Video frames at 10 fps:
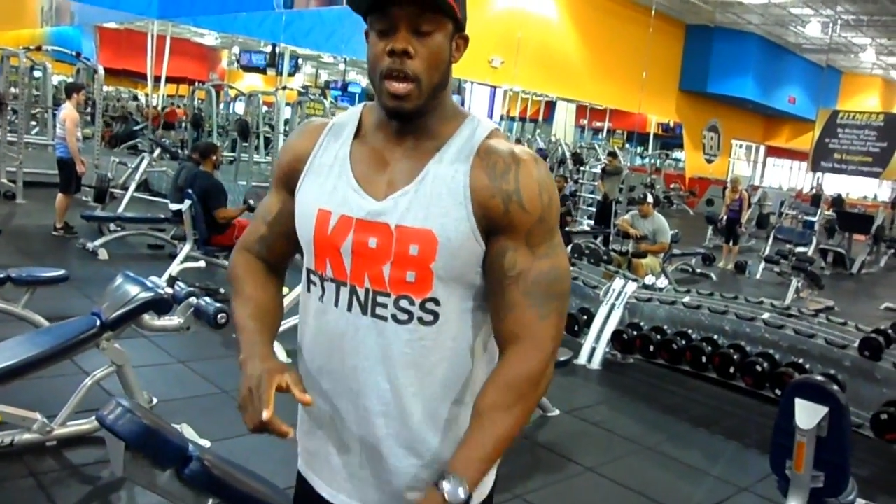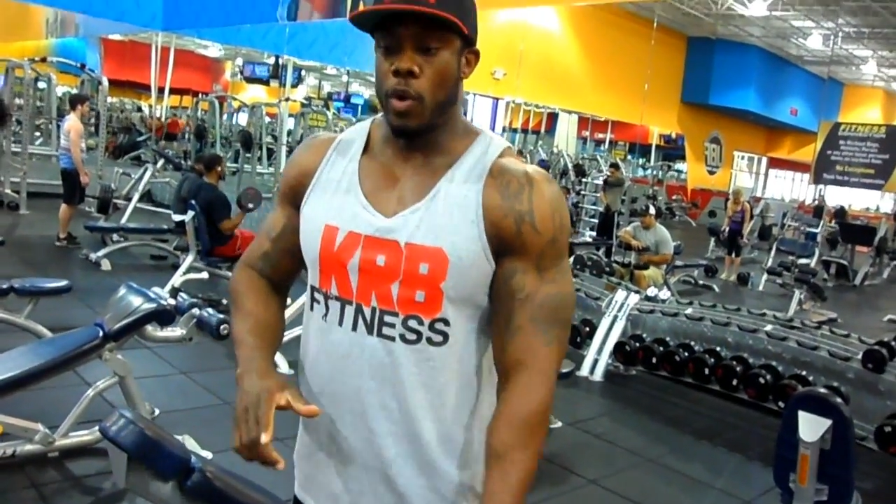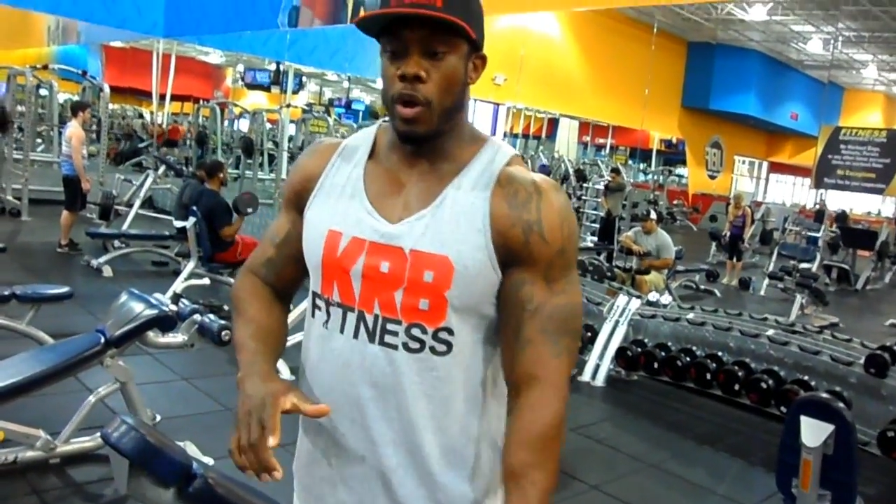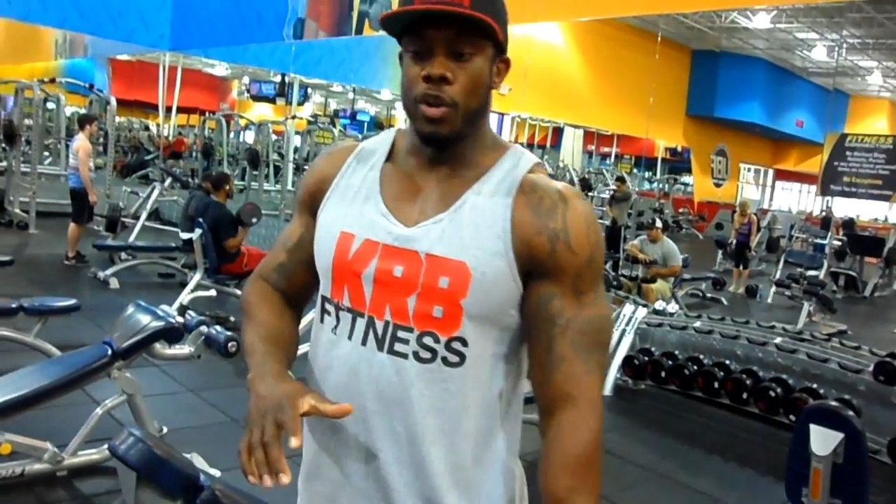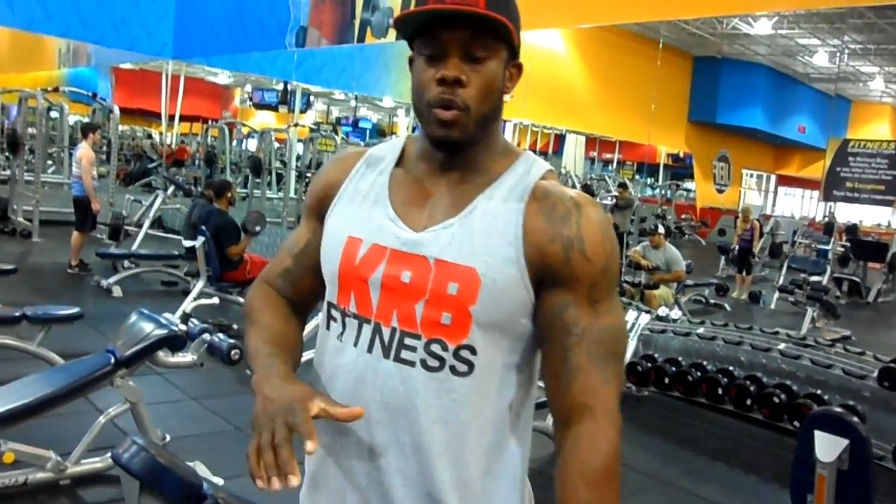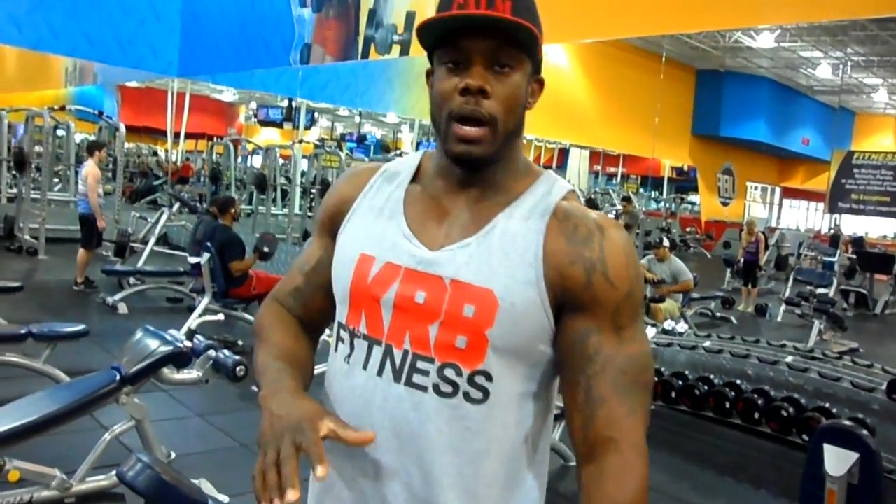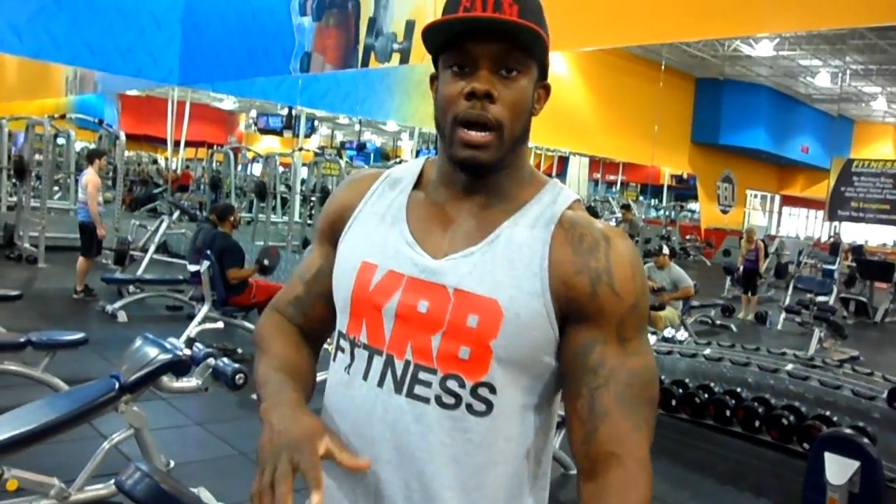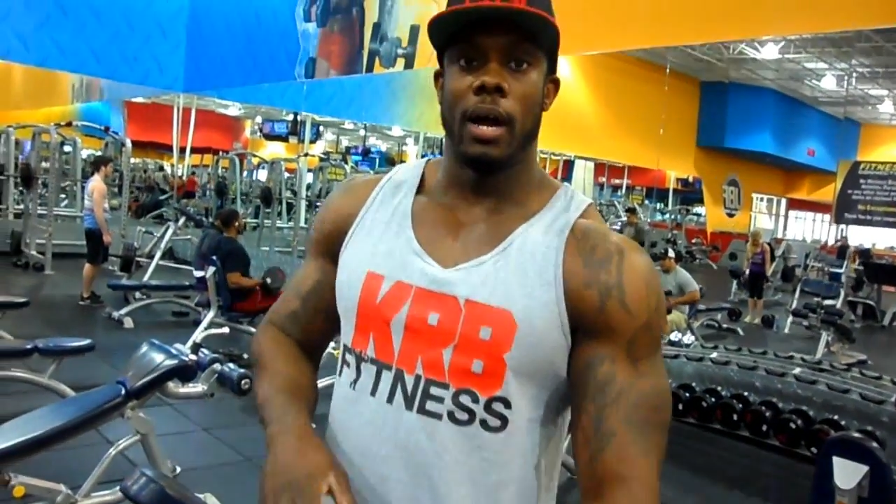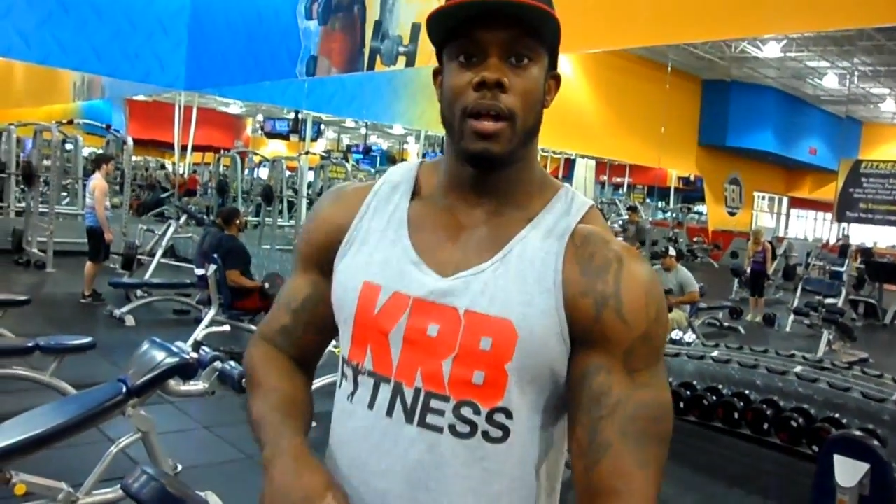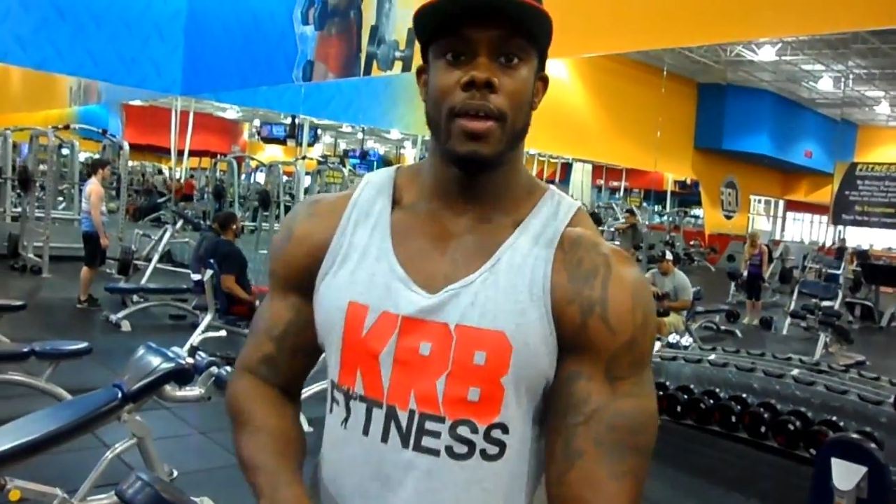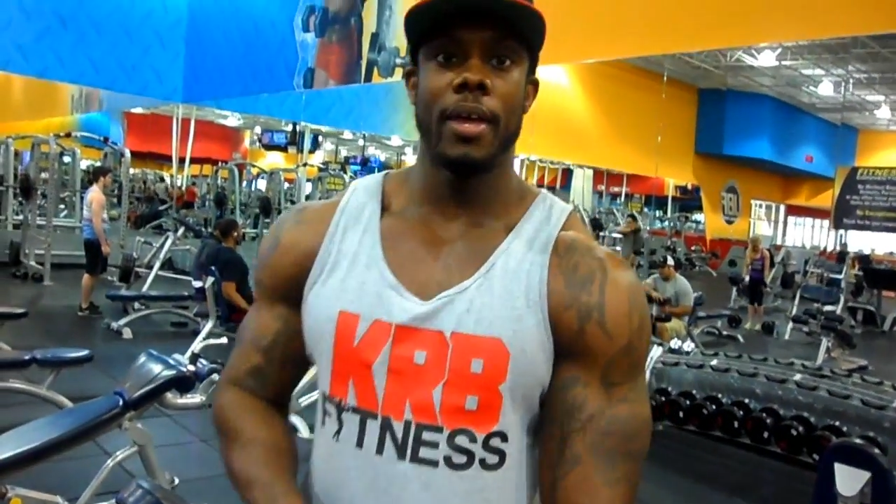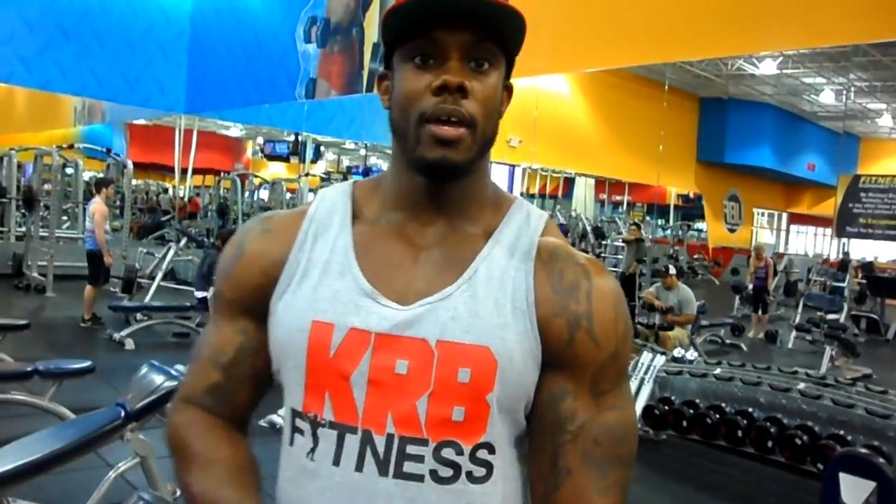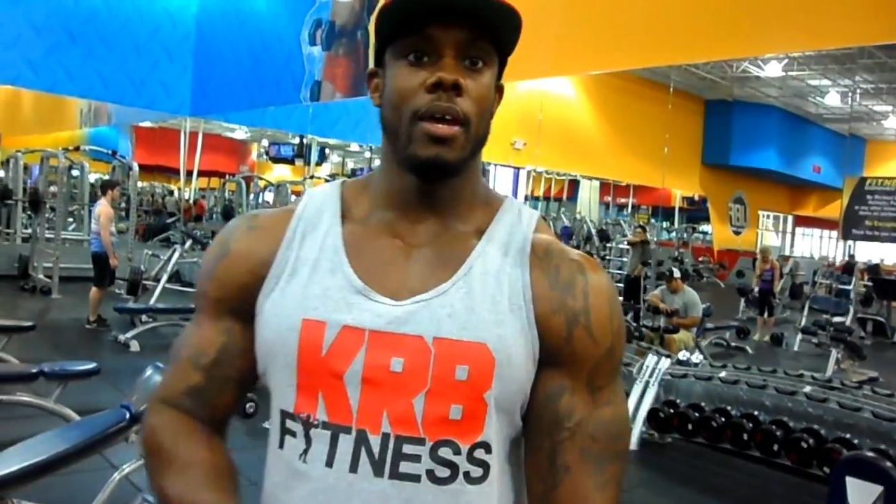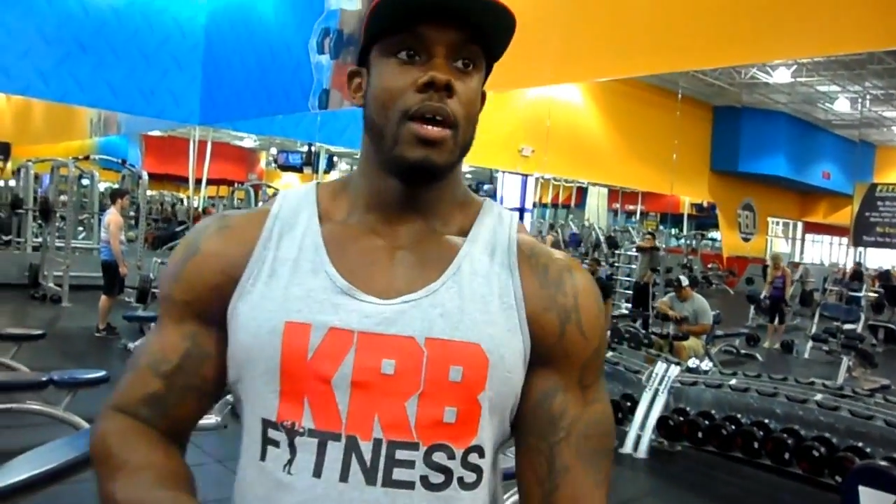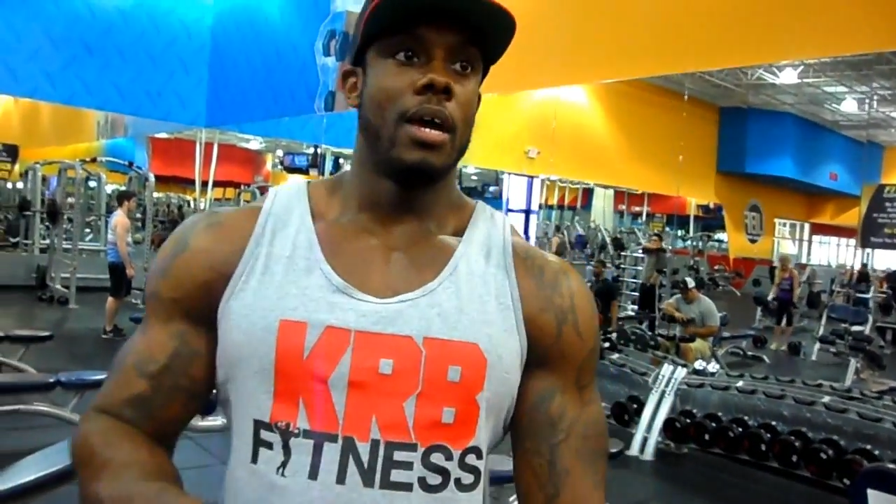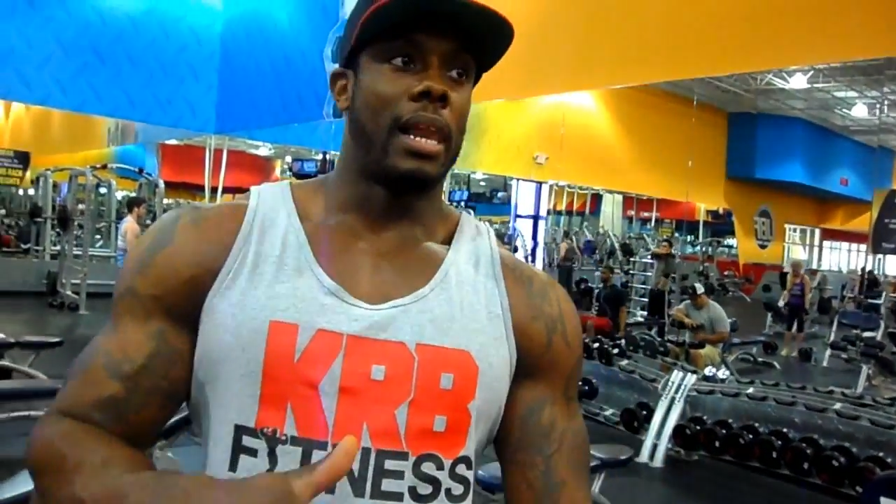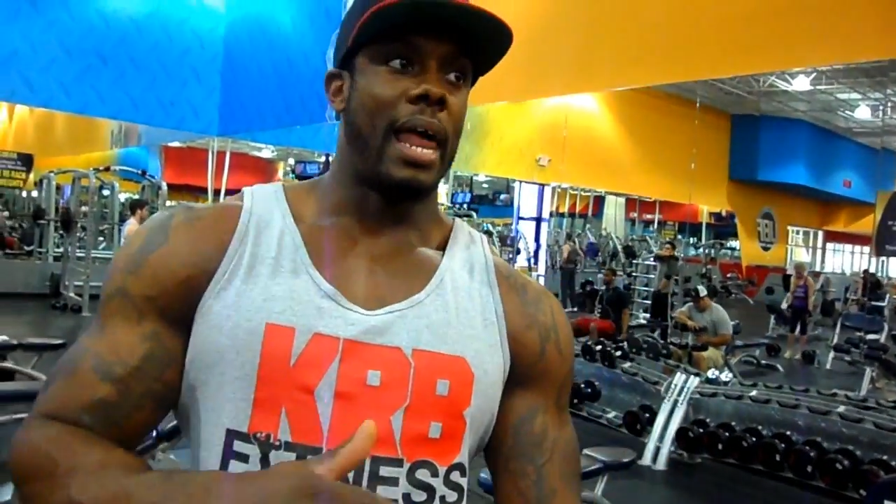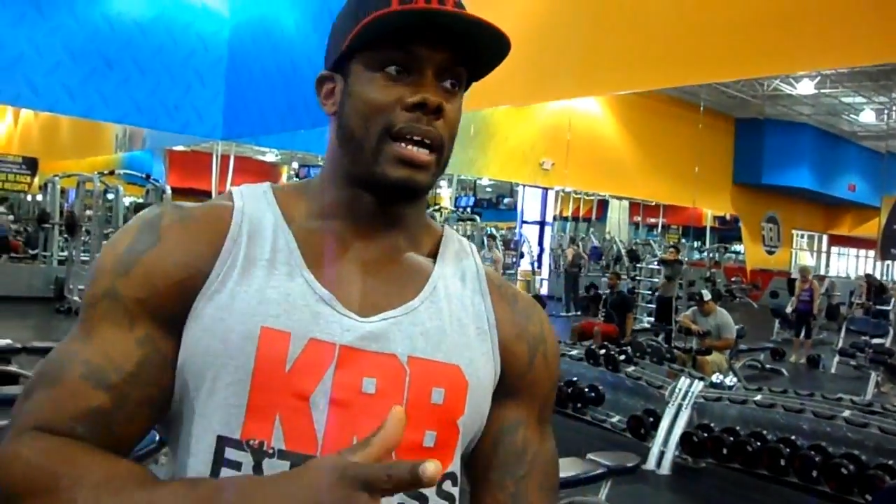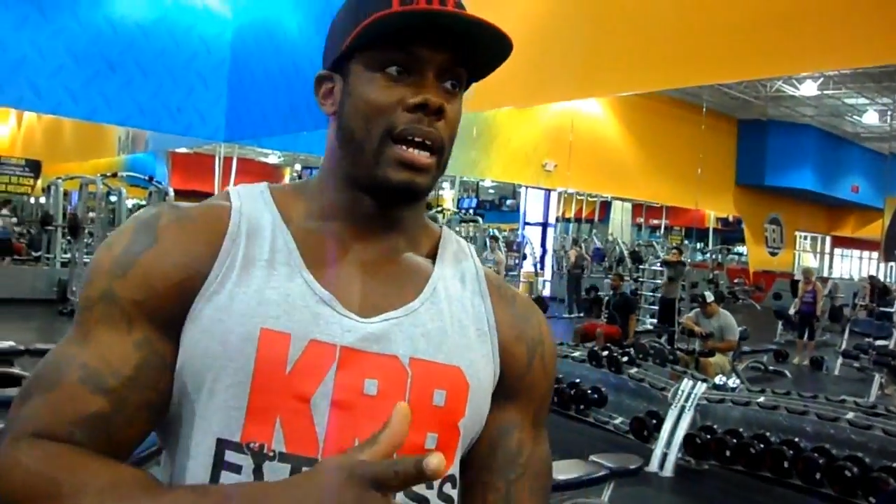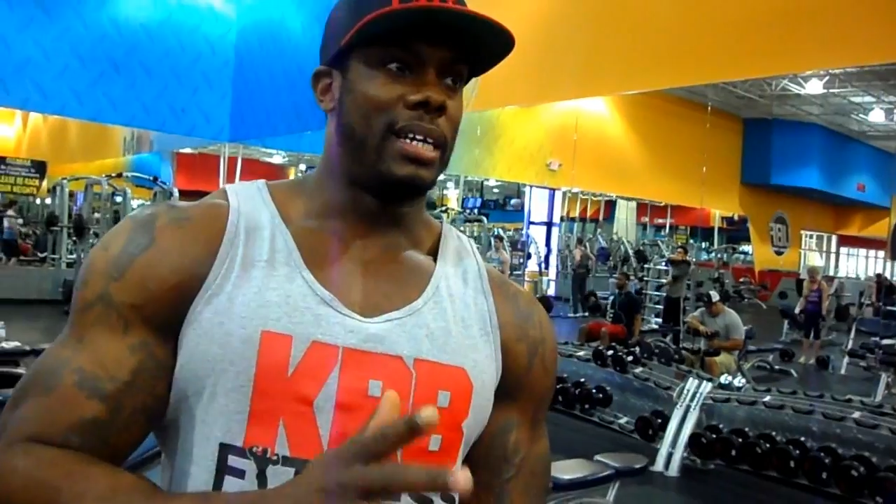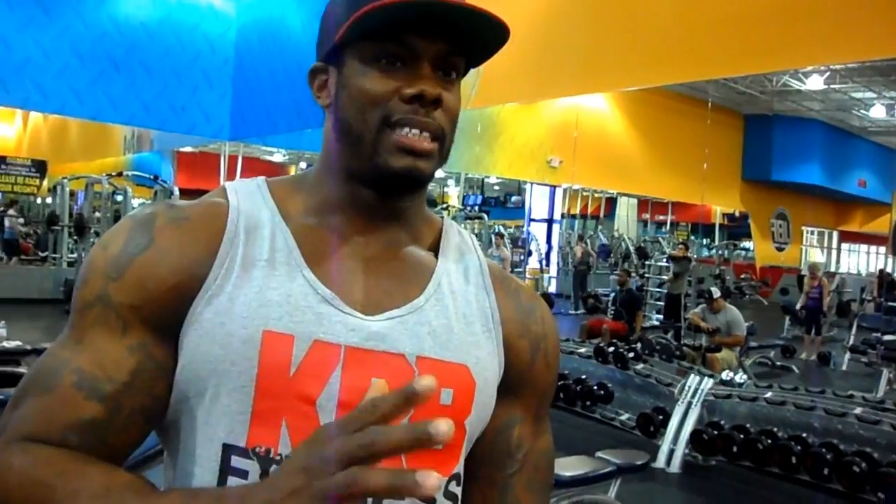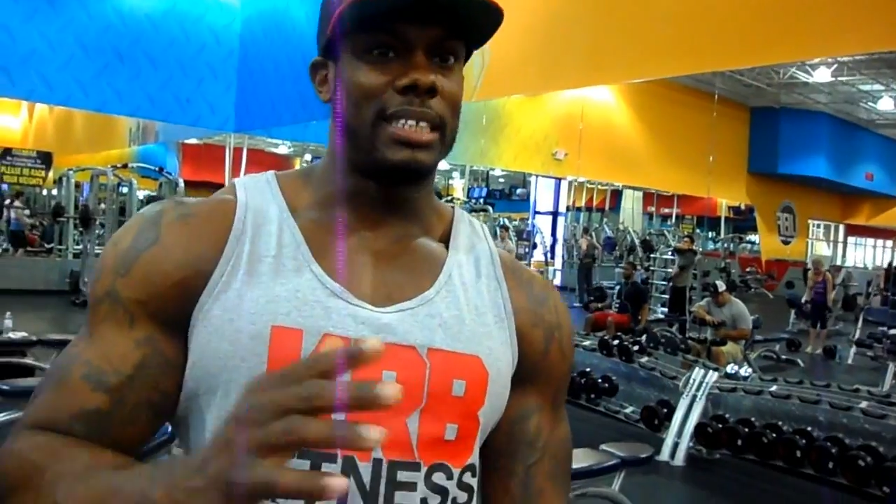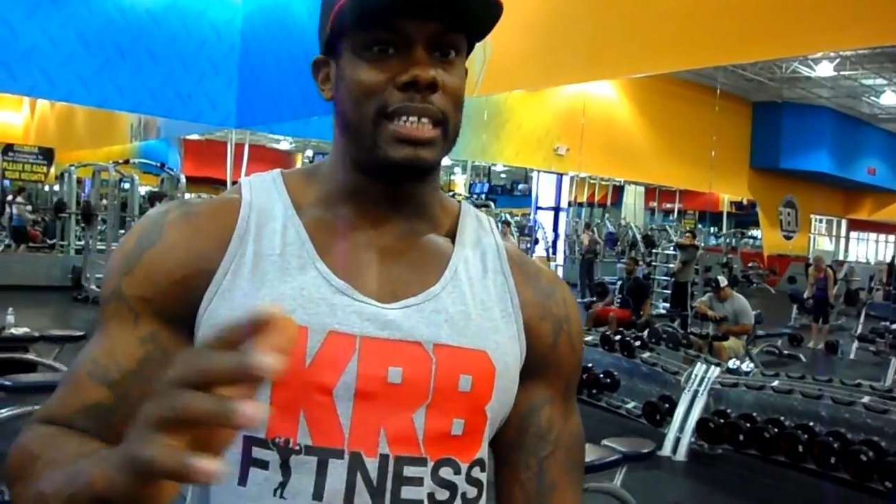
And we're gonna do uh, like uh,